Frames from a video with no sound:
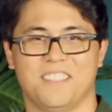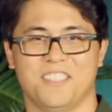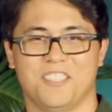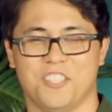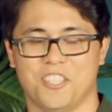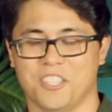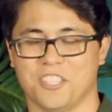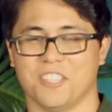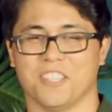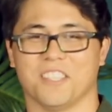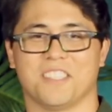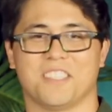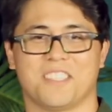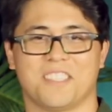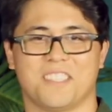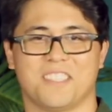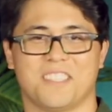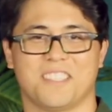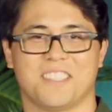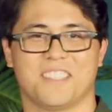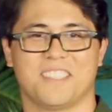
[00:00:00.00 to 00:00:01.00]

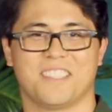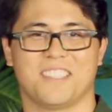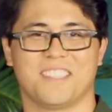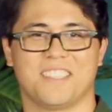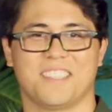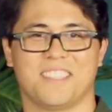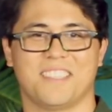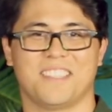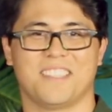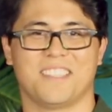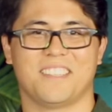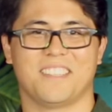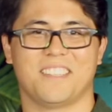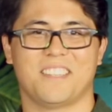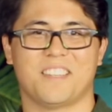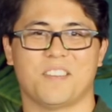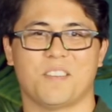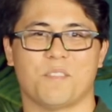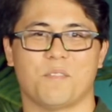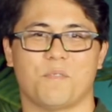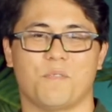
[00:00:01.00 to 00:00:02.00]
Jesus,
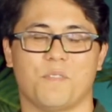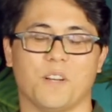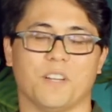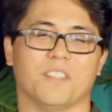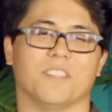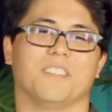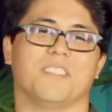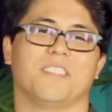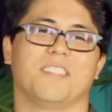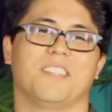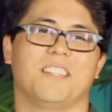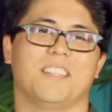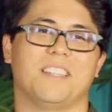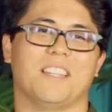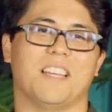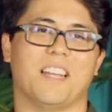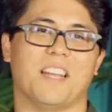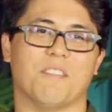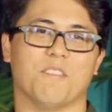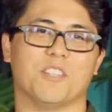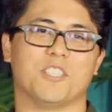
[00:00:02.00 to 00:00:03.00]
felt
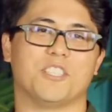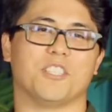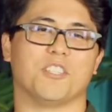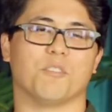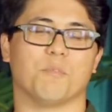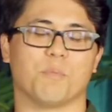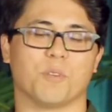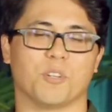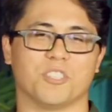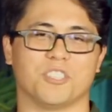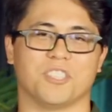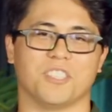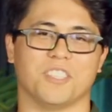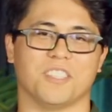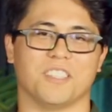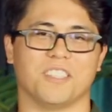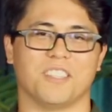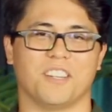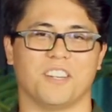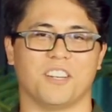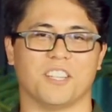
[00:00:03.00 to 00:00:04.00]
that every single
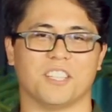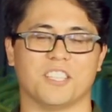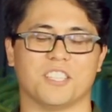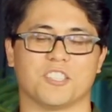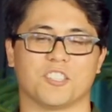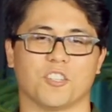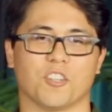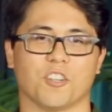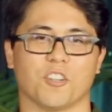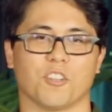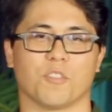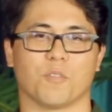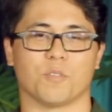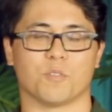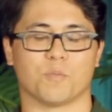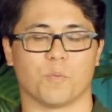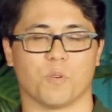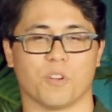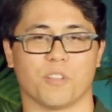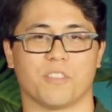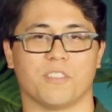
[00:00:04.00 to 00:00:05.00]
person on this earth
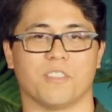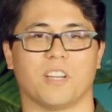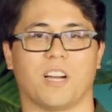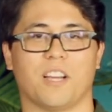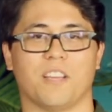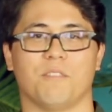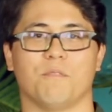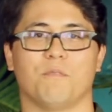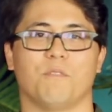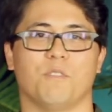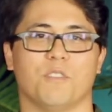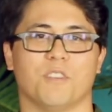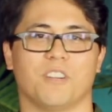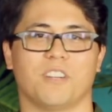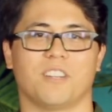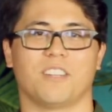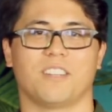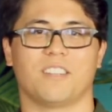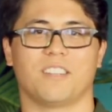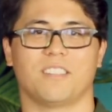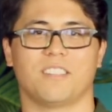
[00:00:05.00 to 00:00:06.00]
was worth dying for,